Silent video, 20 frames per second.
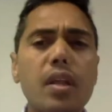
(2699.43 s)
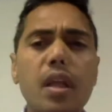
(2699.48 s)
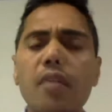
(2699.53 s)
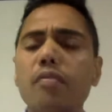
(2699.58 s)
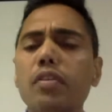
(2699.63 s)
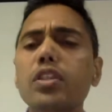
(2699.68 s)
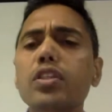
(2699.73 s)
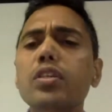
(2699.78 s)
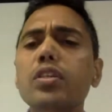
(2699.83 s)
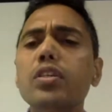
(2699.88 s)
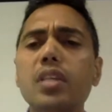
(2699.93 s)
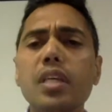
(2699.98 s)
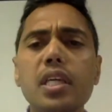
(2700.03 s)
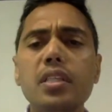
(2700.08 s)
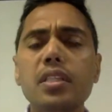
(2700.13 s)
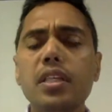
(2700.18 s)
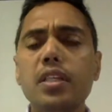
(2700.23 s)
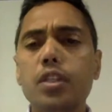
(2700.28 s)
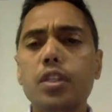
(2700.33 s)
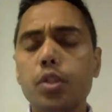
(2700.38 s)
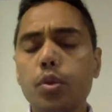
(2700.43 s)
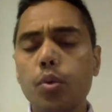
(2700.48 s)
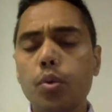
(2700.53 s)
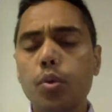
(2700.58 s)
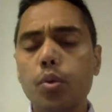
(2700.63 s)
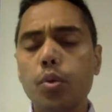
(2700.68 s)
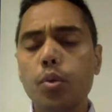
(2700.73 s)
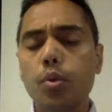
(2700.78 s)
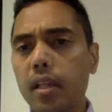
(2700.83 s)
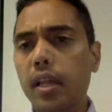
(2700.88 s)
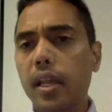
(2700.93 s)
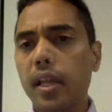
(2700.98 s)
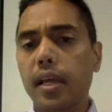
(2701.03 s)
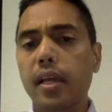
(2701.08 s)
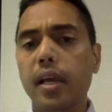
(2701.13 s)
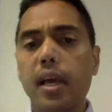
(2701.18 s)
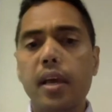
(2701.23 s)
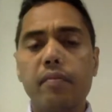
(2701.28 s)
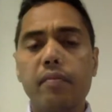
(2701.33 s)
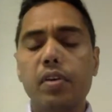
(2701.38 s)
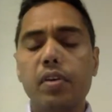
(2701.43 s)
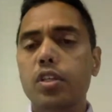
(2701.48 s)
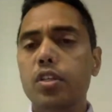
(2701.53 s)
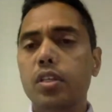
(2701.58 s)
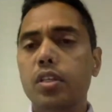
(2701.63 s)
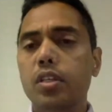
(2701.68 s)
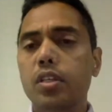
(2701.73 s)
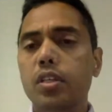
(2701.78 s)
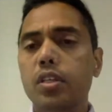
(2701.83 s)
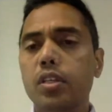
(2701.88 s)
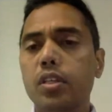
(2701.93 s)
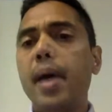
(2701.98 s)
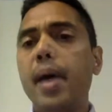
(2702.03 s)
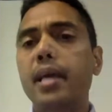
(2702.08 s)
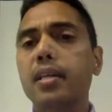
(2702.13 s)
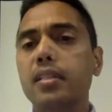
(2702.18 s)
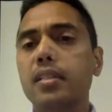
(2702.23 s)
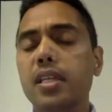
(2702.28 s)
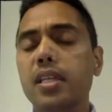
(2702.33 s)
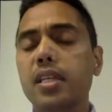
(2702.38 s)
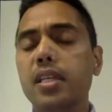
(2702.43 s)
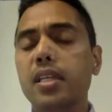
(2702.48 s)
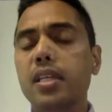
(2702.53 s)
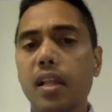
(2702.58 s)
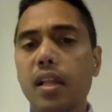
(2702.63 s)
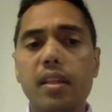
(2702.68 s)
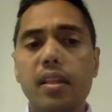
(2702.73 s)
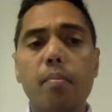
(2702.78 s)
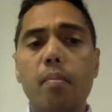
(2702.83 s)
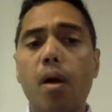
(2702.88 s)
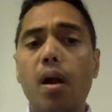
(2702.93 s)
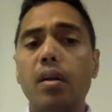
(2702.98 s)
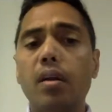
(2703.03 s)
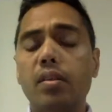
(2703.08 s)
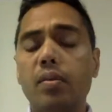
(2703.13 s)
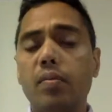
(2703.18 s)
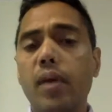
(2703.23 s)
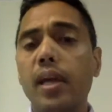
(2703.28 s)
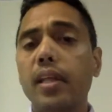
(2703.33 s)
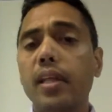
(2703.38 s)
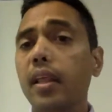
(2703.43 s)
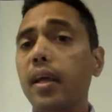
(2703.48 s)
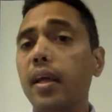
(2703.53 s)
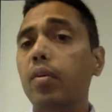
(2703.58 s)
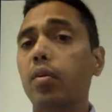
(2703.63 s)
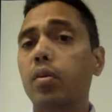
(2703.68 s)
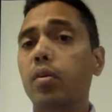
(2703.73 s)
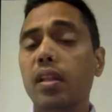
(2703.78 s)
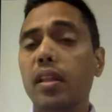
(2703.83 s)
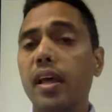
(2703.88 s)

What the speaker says: which is easy to do in a clinic. We just give them magazines, tell them mark the right leg or the